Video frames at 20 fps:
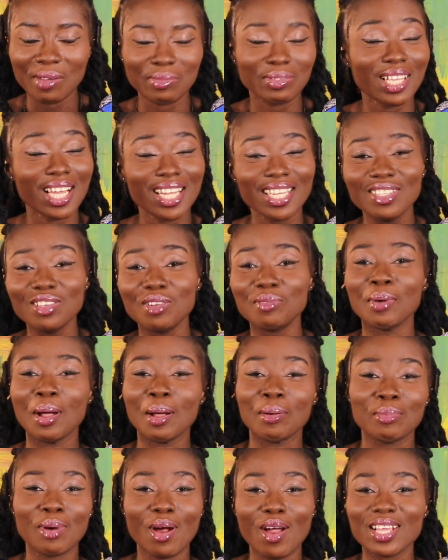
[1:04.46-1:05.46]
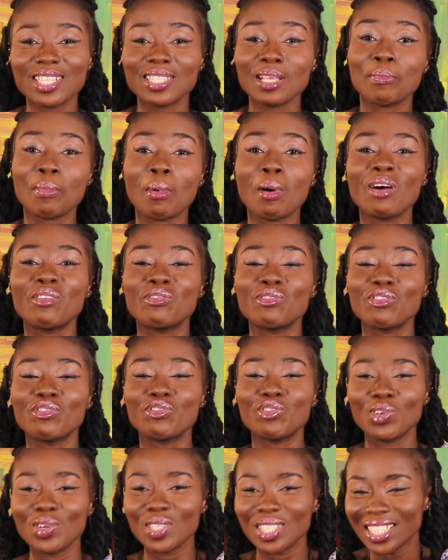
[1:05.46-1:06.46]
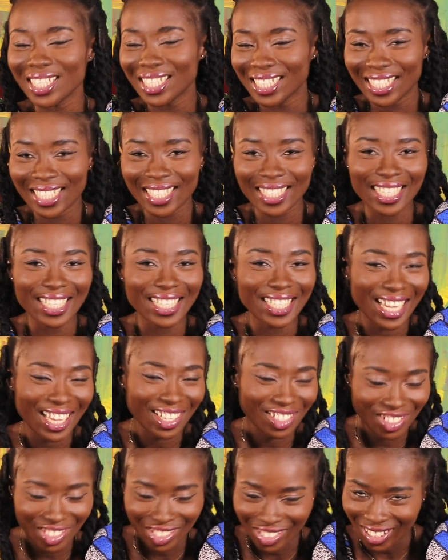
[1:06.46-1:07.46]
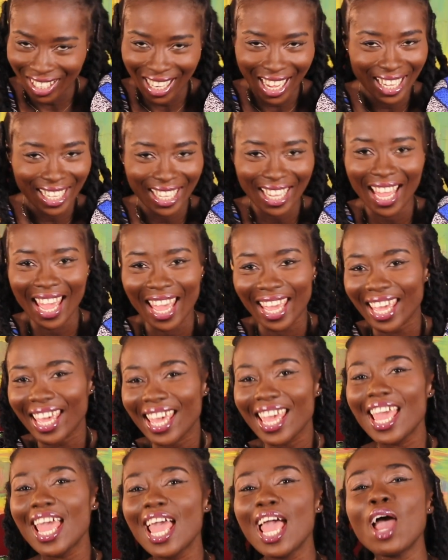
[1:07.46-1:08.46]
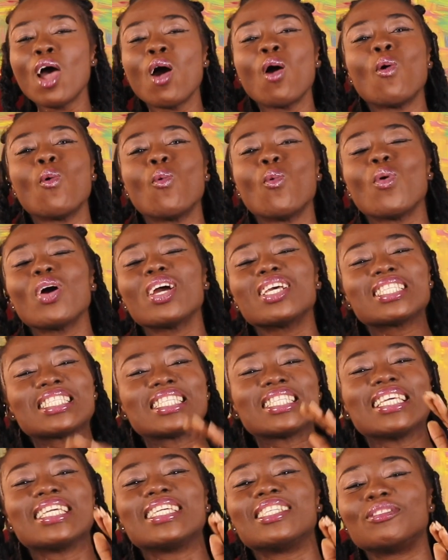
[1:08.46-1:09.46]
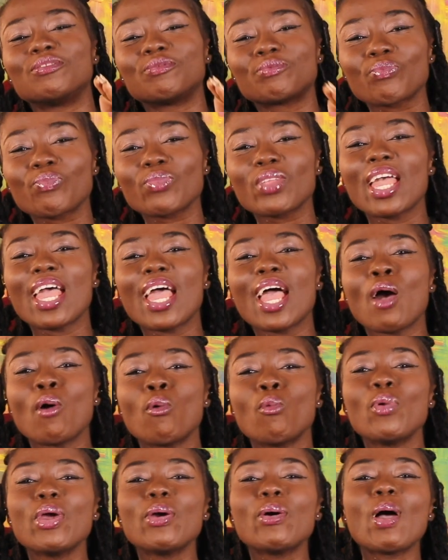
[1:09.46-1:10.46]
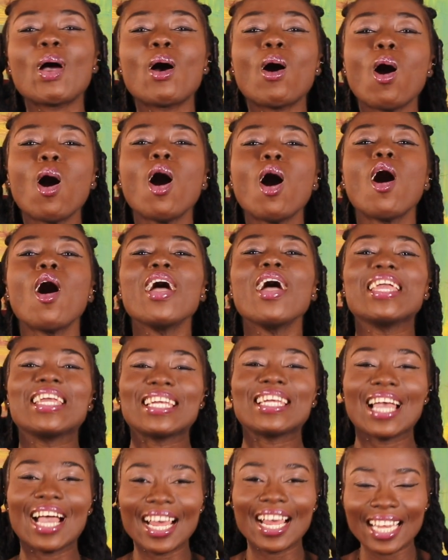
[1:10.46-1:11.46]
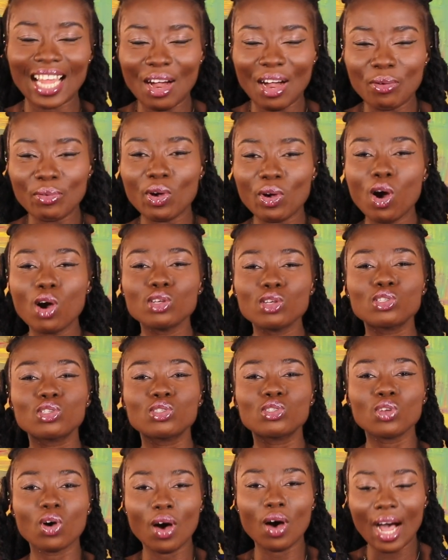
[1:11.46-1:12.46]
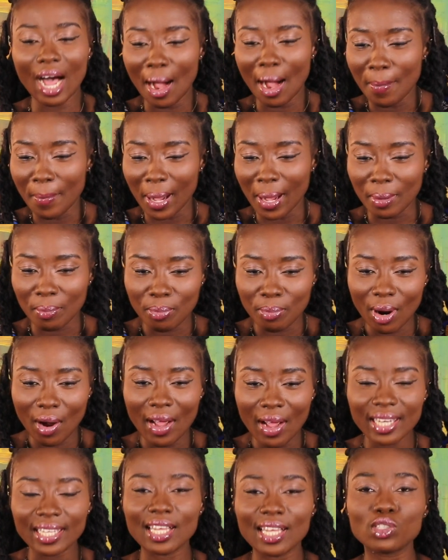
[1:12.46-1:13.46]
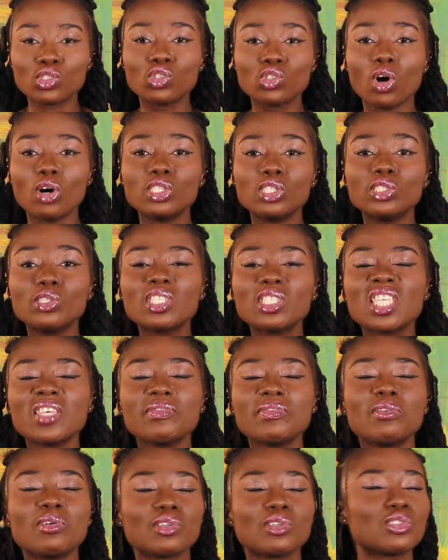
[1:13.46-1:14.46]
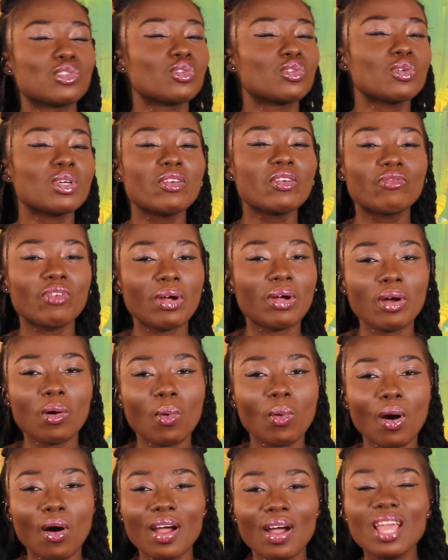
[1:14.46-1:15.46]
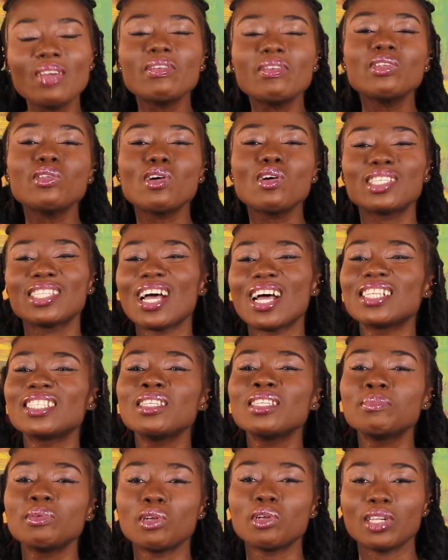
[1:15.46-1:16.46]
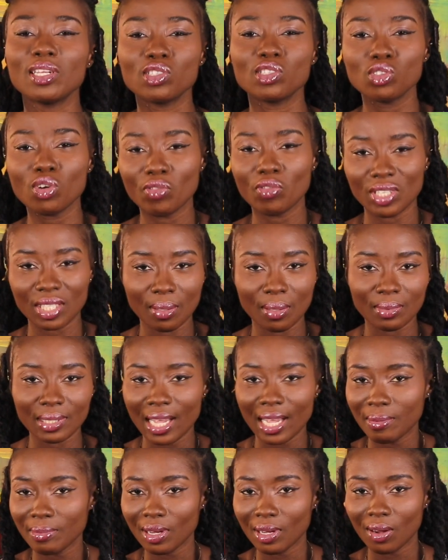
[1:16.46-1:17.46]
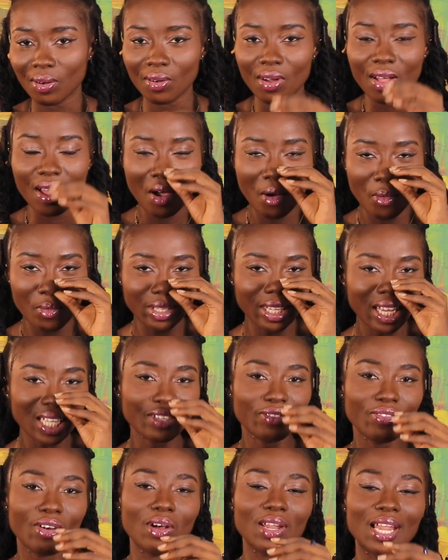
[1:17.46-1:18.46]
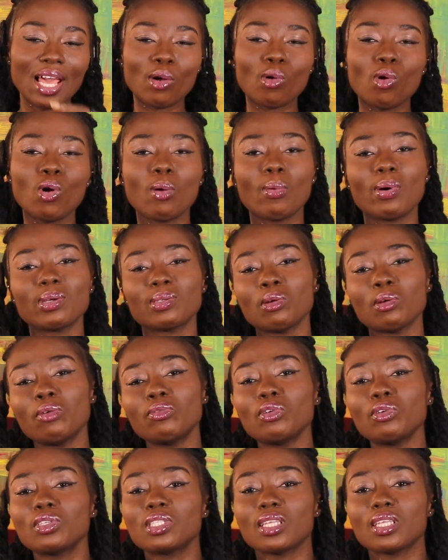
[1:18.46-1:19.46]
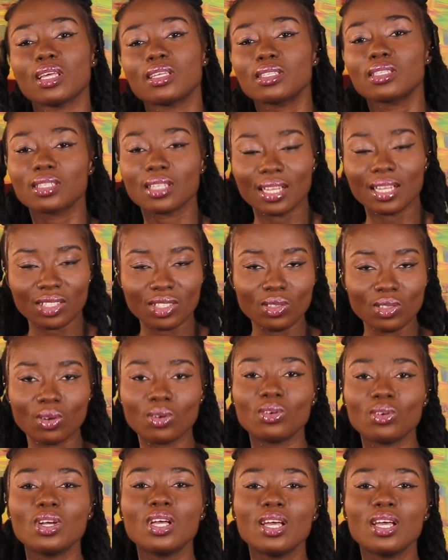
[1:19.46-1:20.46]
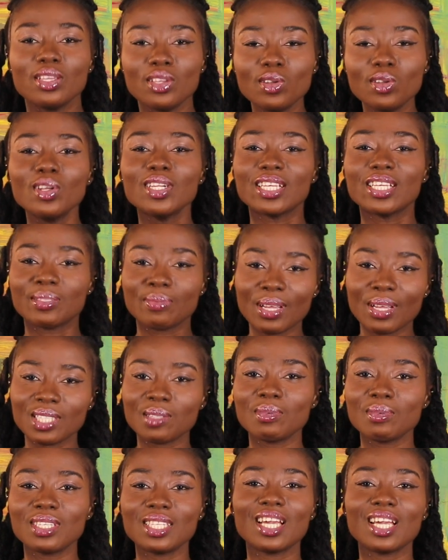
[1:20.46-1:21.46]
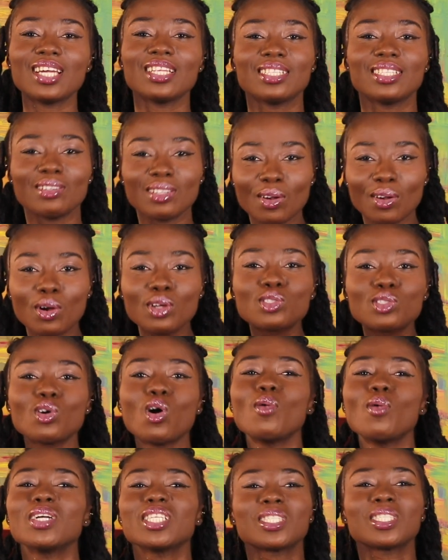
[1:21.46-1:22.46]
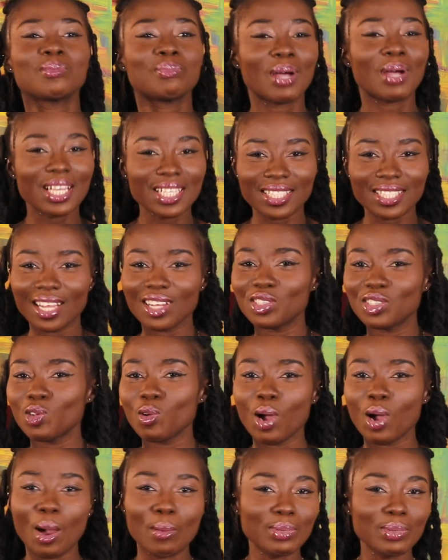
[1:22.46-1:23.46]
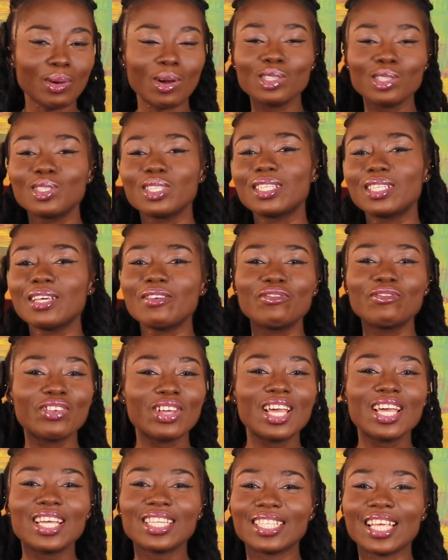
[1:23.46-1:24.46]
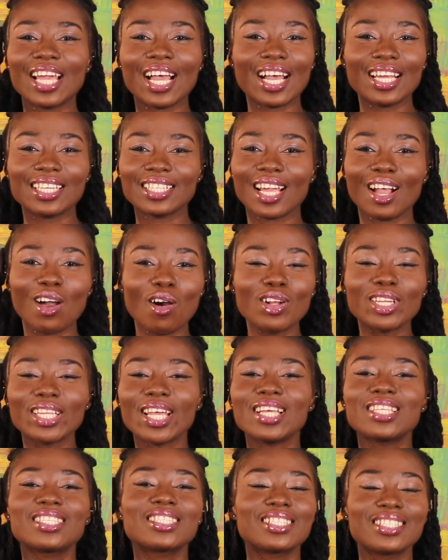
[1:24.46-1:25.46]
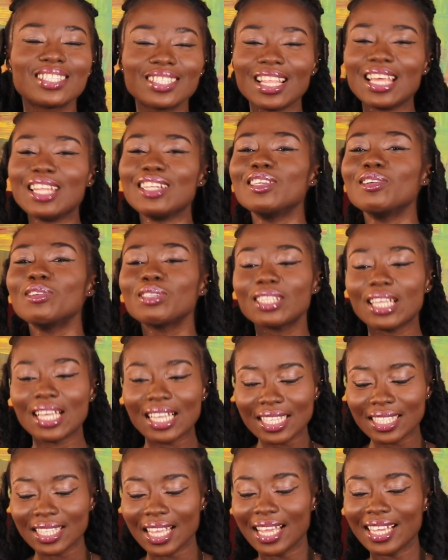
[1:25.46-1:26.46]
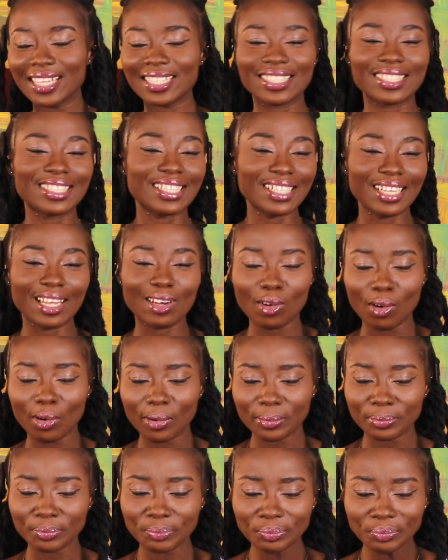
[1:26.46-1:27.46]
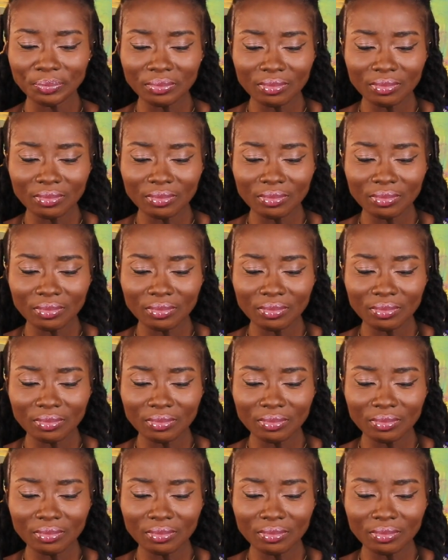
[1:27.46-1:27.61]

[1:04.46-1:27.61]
I'm telling you, McBrown is a powerful force in this industry. Like, hey, see, we were all in Ghana. We all saw how McBrown and her show on YouTube was doing very well. Even though she hasn't been on the show for some time now, we just felt like, oh, it was one of those things that, the Spice Media, they want to always spice their show up. They want to give their audience the new things, the H thing and all.